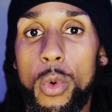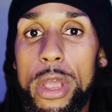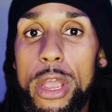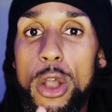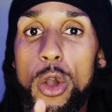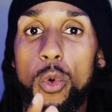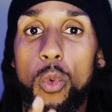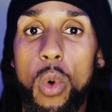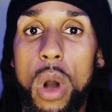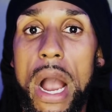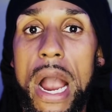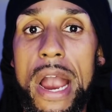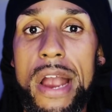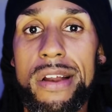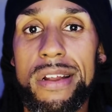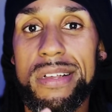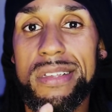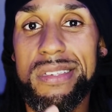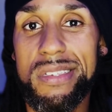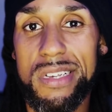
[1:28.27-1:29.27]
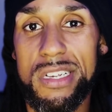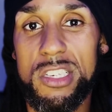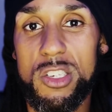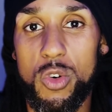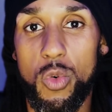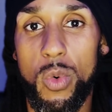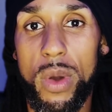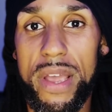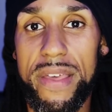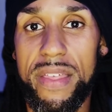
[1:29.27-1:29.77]
we are wired in such
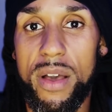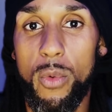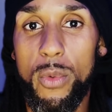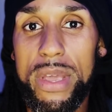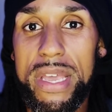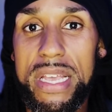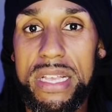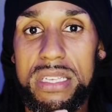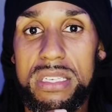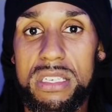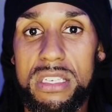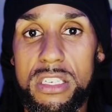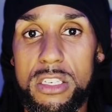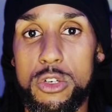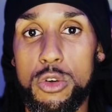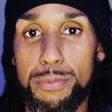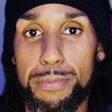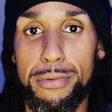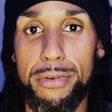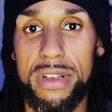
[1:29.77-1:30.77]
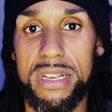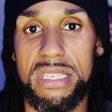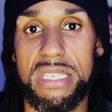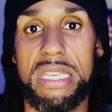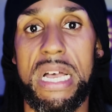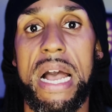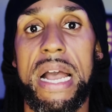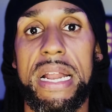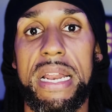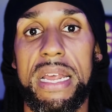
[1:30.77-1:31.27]
a way that we get super
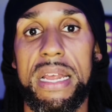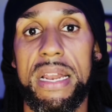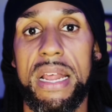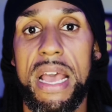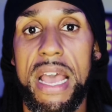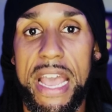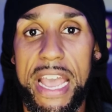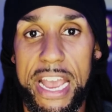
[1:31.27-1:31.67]
excited